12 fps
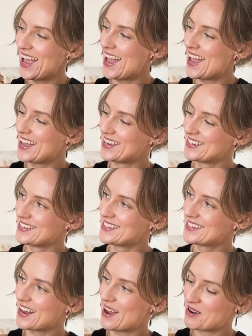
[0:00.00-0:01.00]

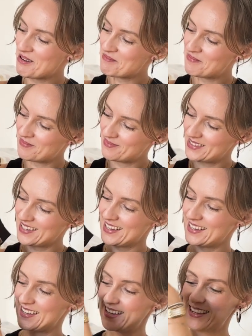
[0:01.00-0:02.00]
And
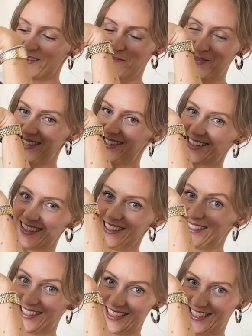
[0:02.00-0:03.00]

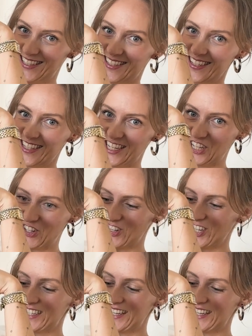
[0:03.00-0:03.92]
basically this is the t-shirt.